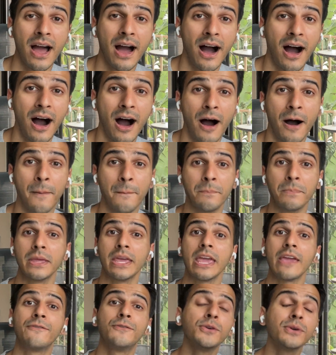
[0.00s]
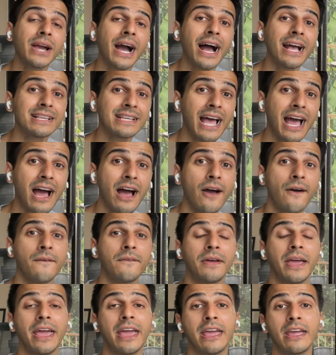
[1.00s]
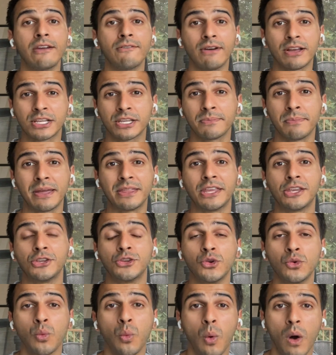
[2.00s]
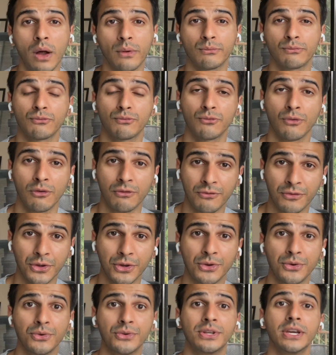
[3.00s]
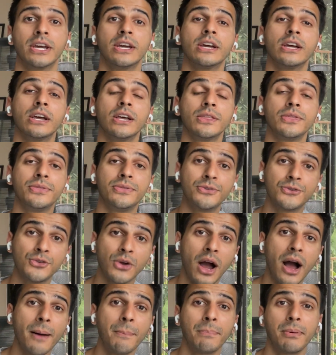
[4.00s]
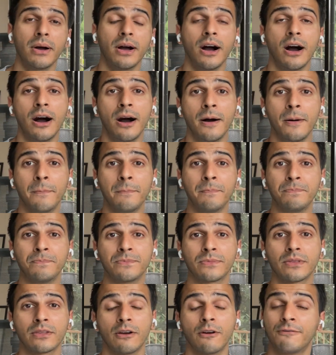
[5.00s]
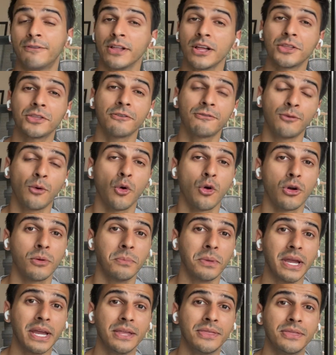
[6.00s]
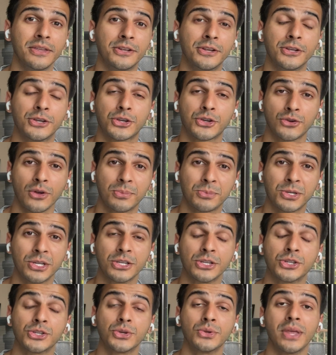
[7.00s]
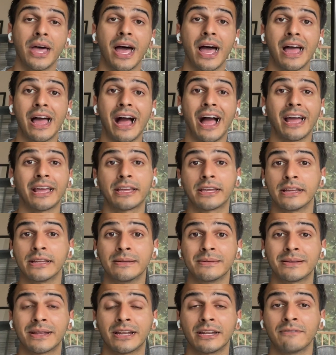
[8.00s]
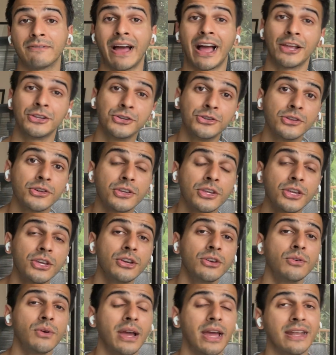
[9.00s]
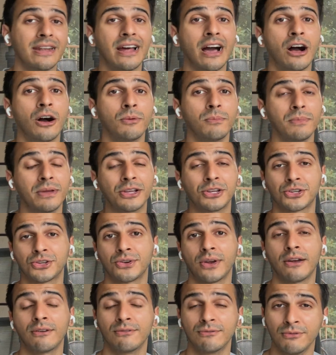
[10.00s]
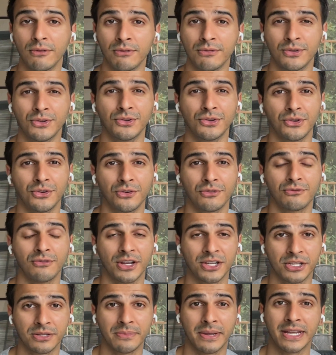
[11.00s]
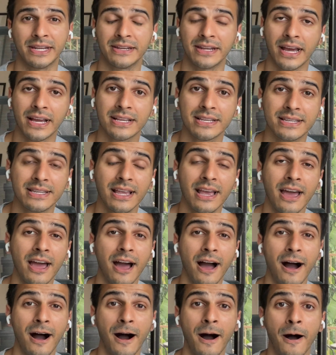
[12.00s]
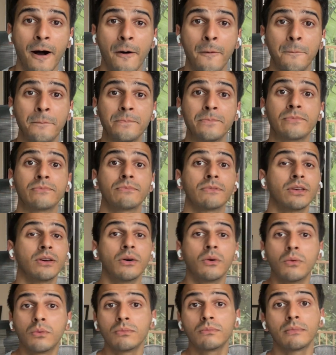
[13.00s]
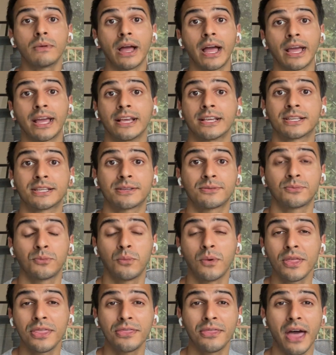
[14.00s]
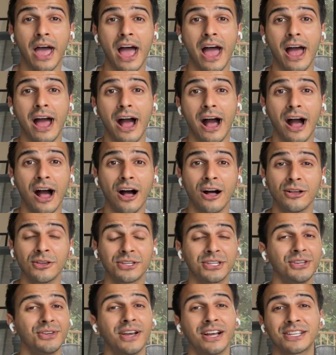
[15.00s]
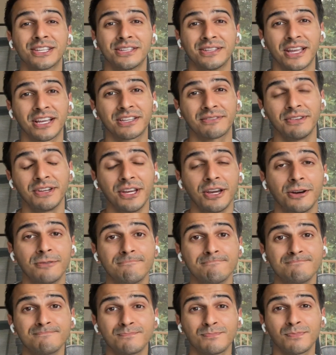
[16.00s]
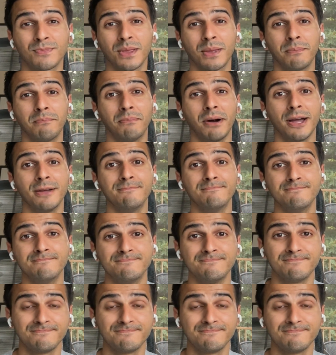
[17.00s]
If you guys have a resume that you want reviewed, drop or fill out the form in the description so that I can kind of add you to the queue, and I'll make sure I review your resume next. I guess with that, I'll see you guys in the next video. Bye.